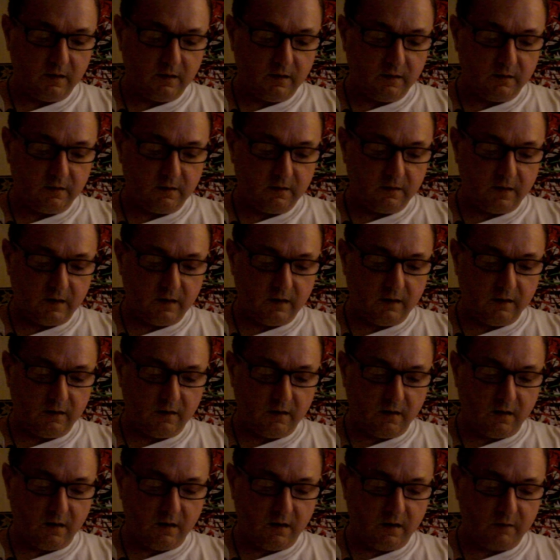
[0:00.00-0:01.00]
Stay
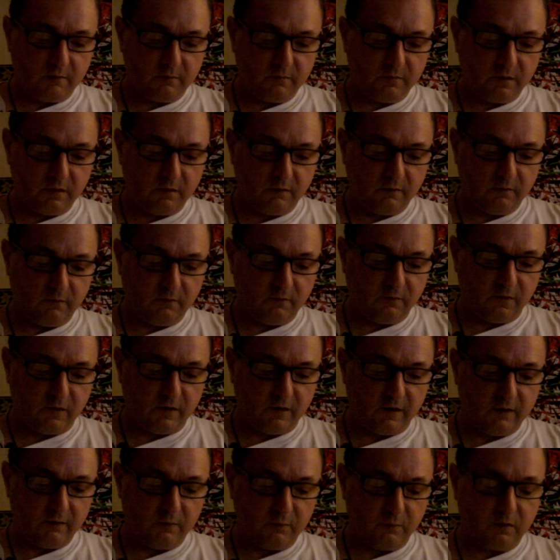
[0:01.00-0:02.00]
calm, don't
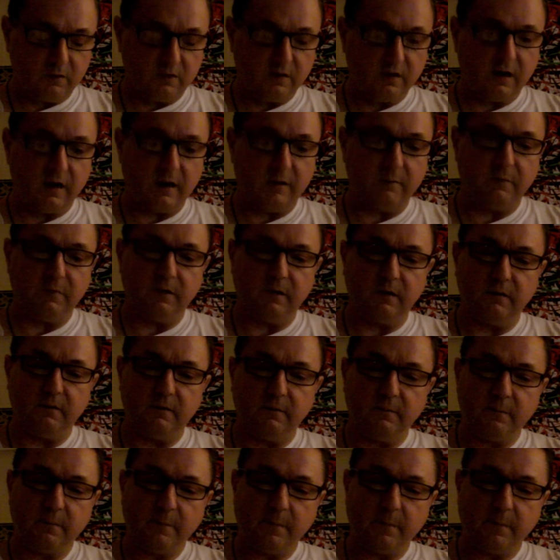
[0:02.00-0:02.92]
fight what's happening.